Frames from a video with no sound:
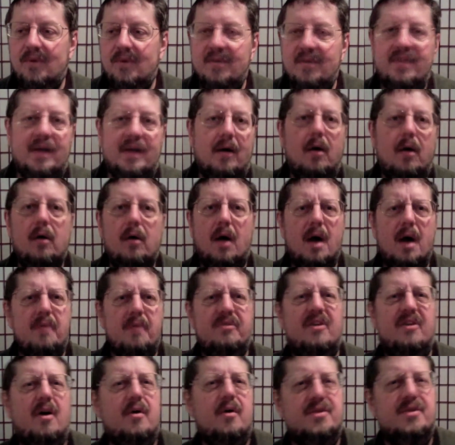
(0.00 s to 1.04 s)
they, oh,
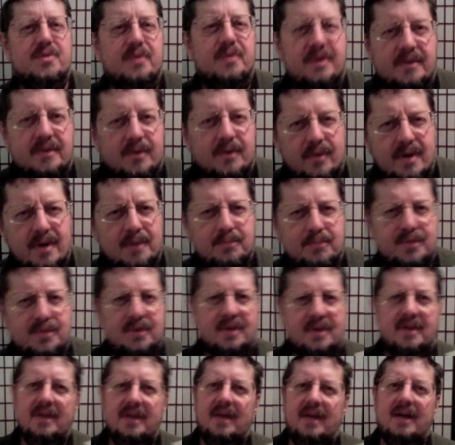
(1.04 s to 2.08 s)
I've always wanted to write a
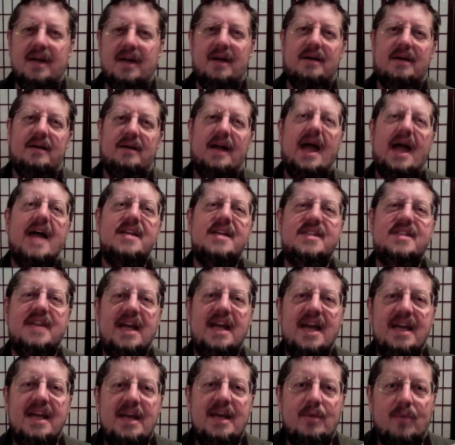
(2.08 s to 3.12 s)
book. Uh, ask
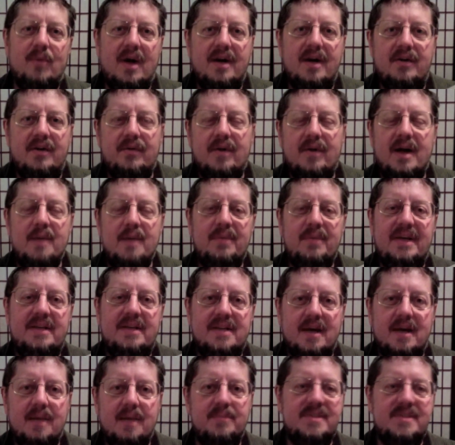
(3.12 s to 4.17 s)
any writer how many
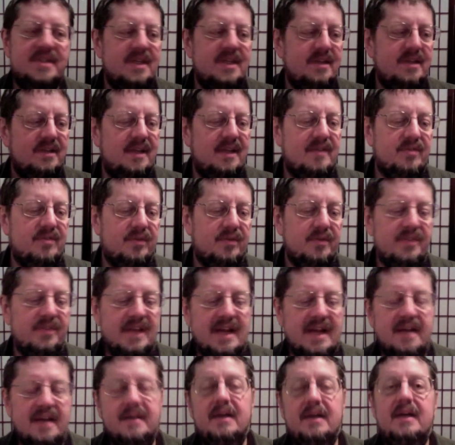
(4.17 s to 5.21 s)
times they've heard
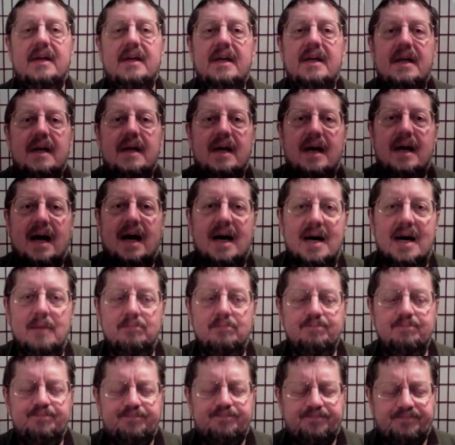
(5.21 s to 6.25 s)
that.
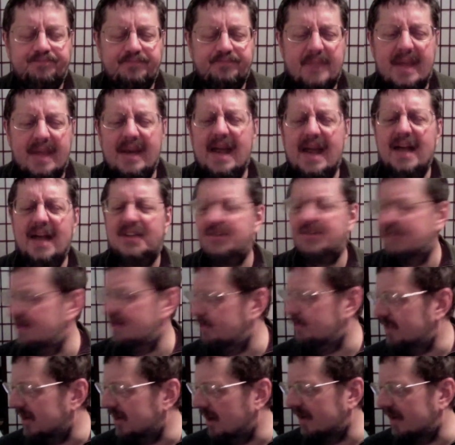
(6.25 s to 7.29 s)
Um, actually,
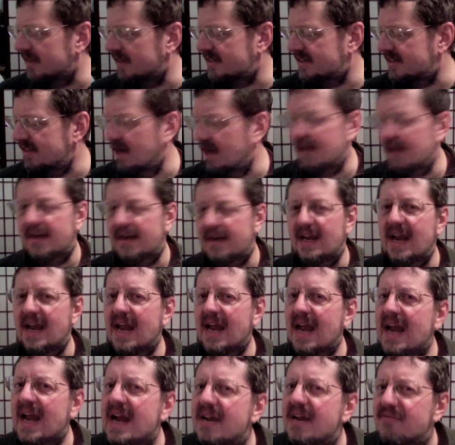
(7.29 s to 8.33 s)
to be honest, not
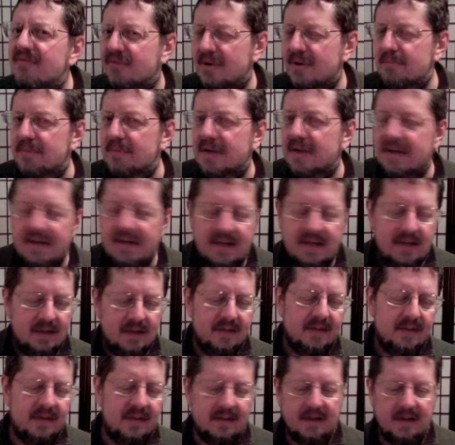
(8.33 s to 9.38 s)
everybody
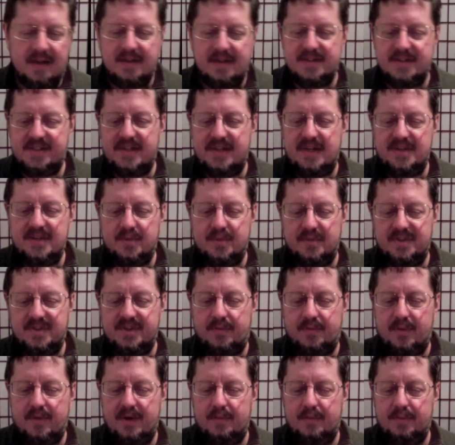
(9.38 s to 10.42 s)
in the United States wants
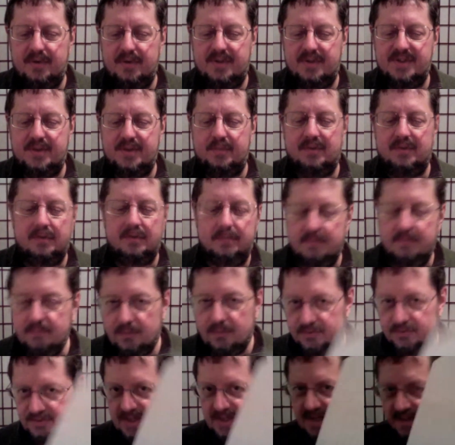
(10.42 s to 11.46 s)
to write a book, so we'll,
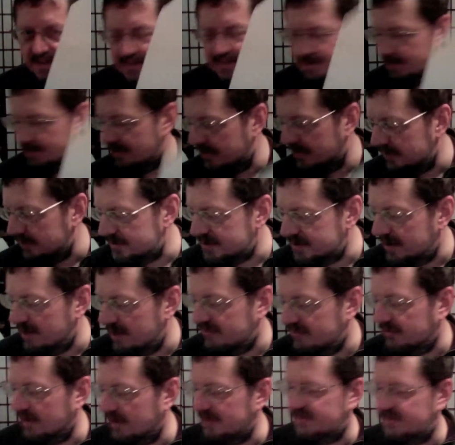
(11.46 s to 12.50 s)
we'll take some of those
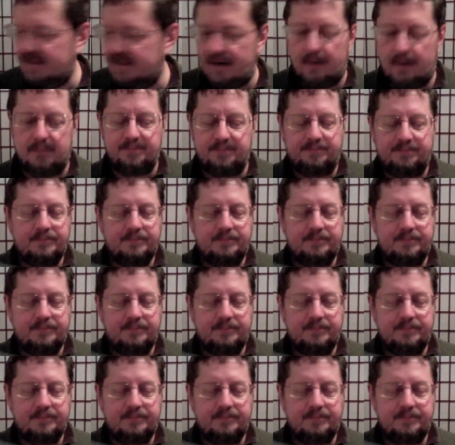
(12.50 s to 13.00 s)
off right there.